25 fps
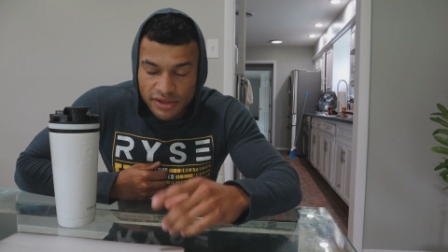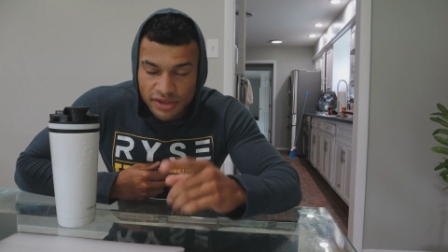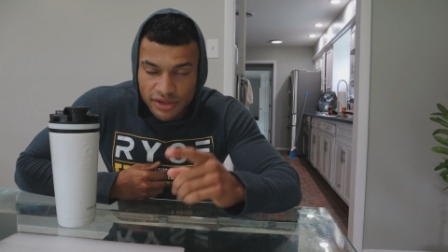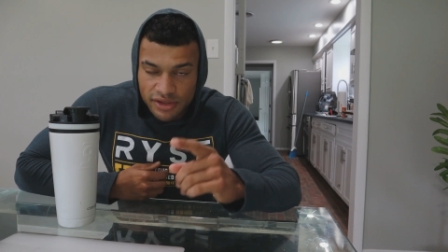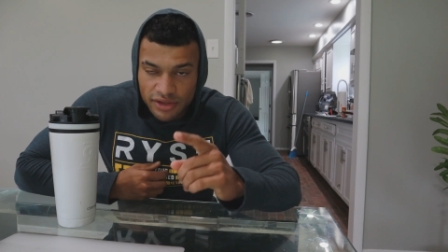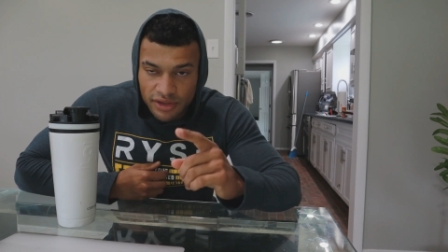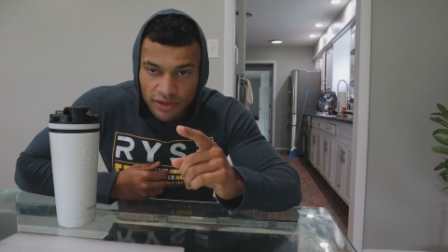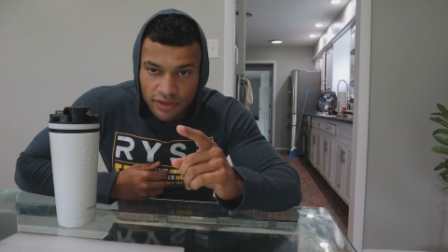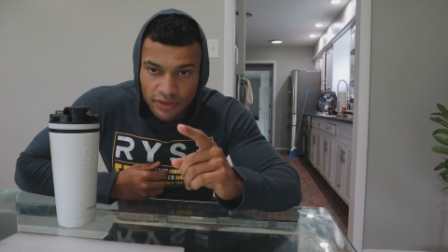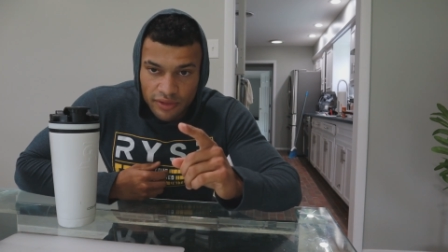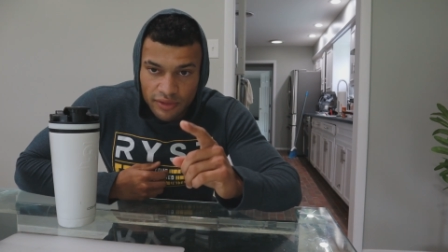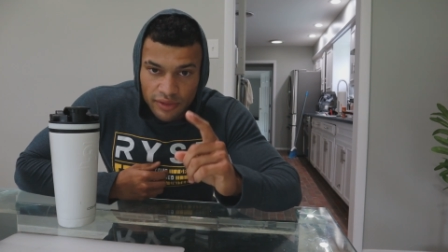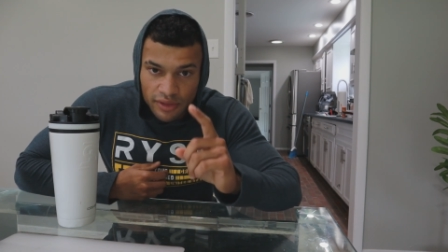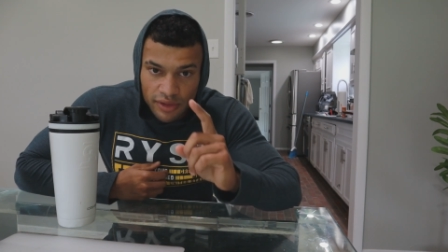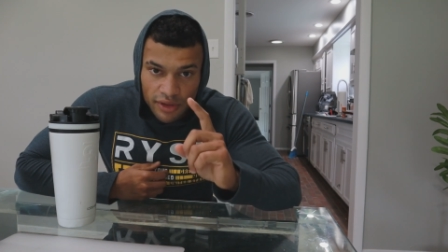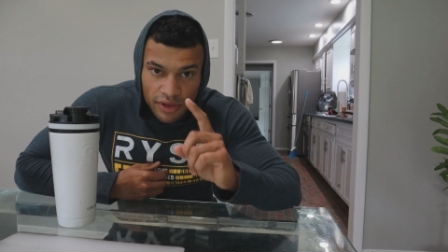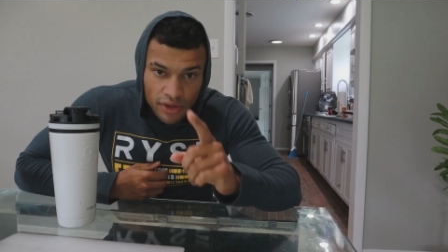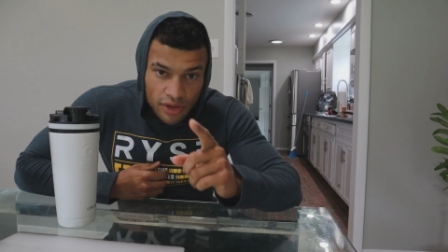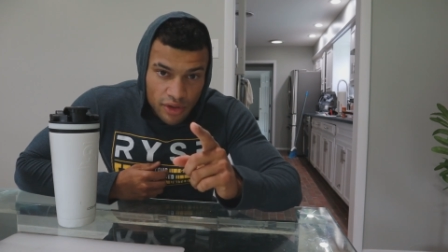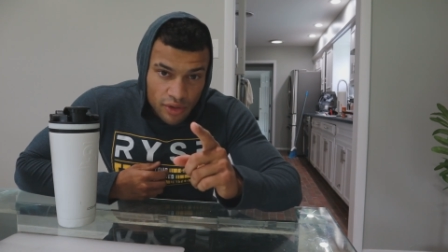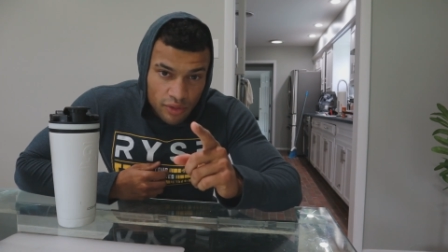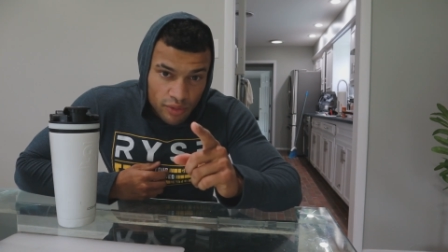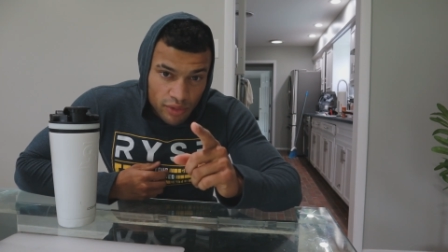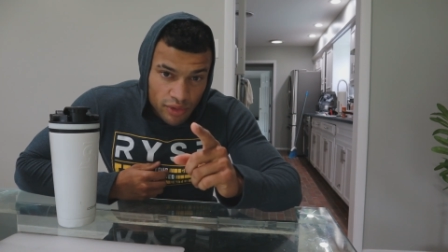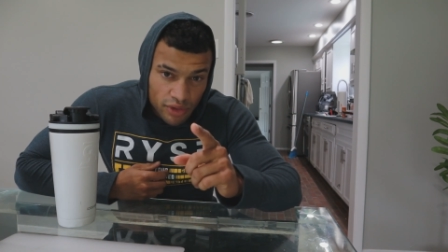So
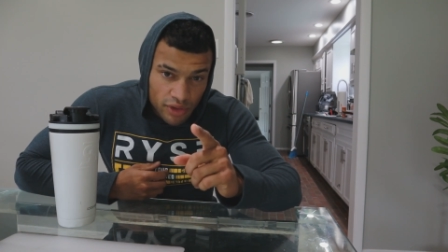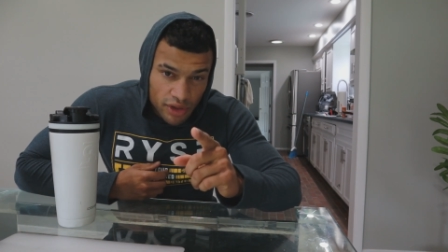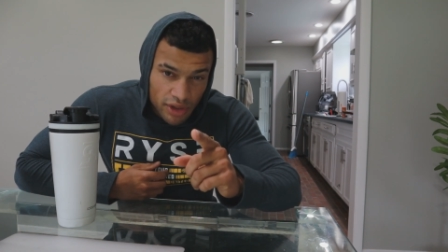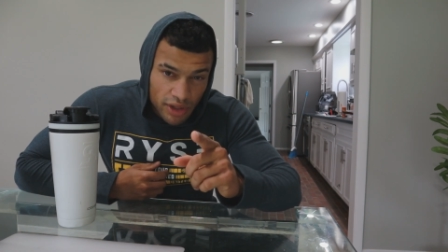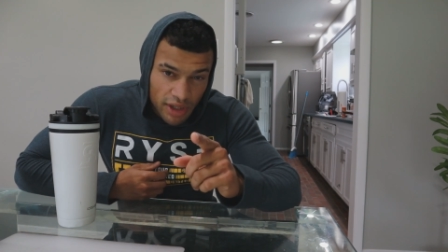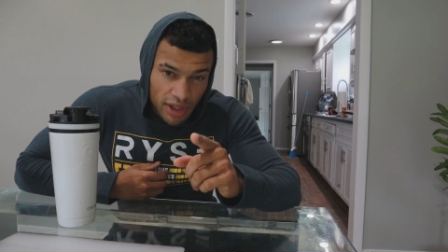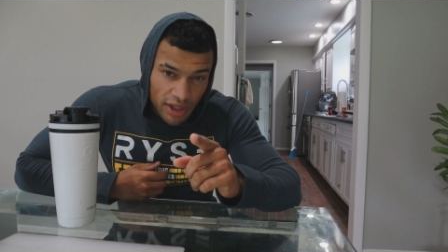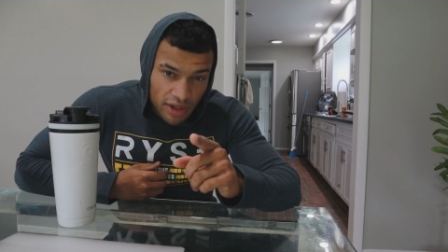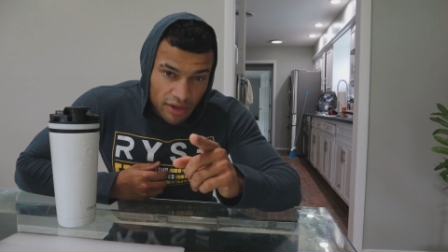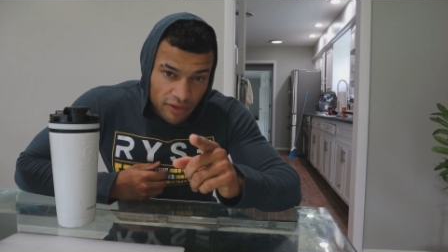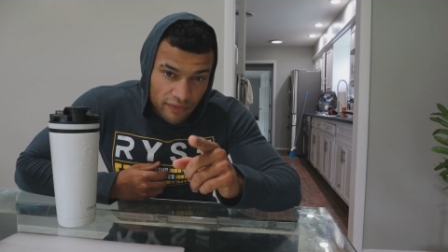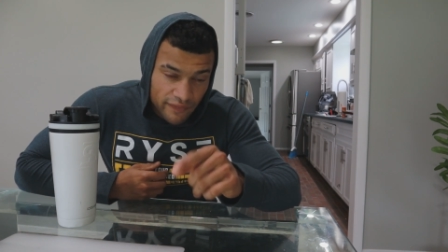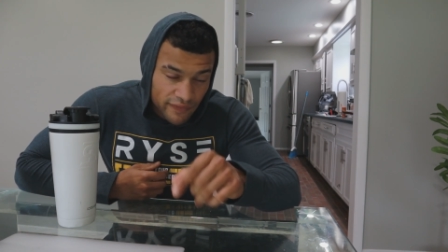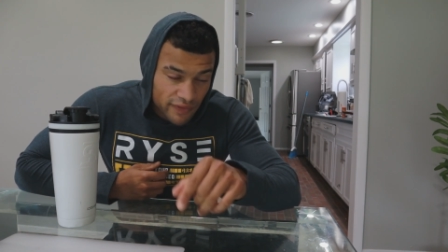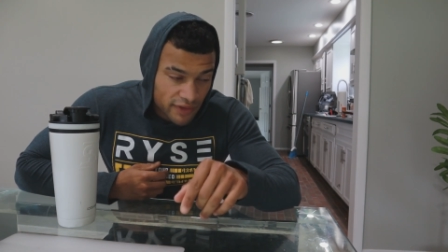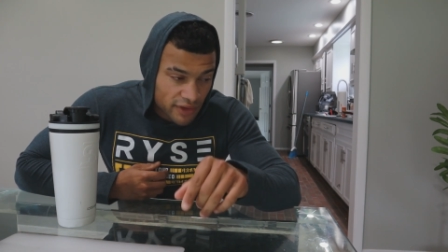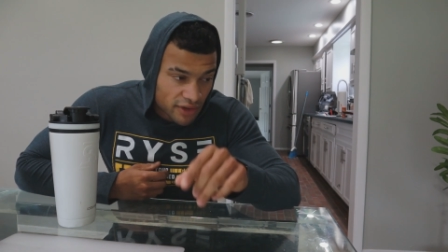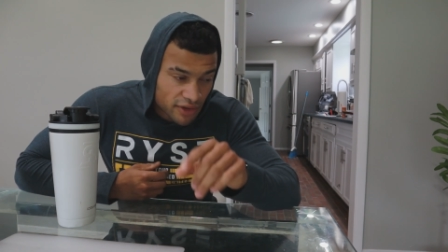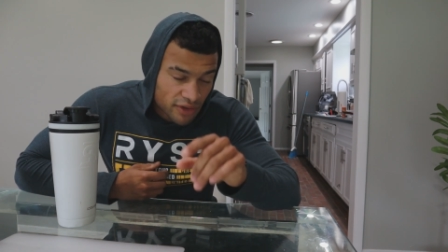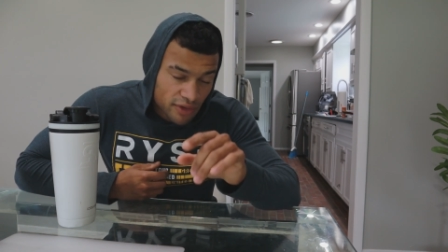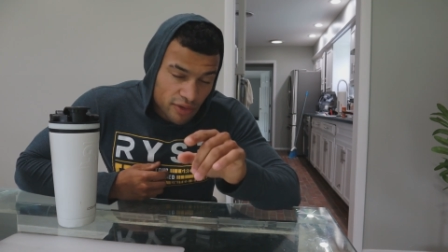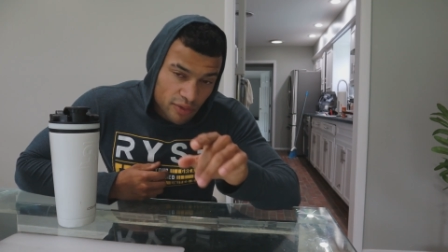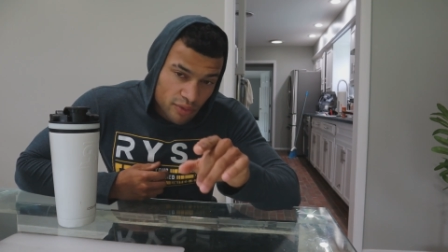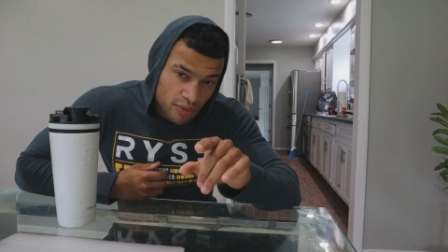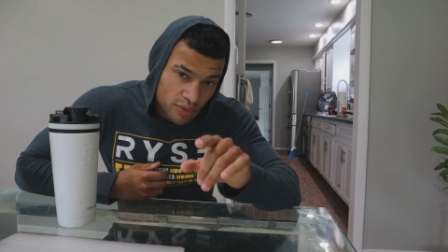we're going to head over
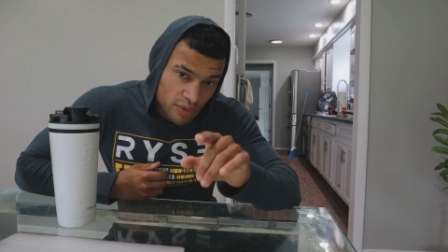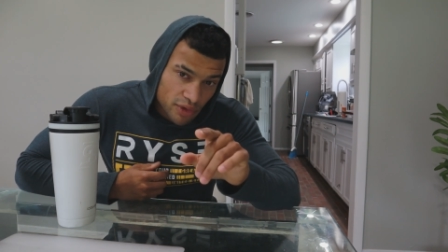there.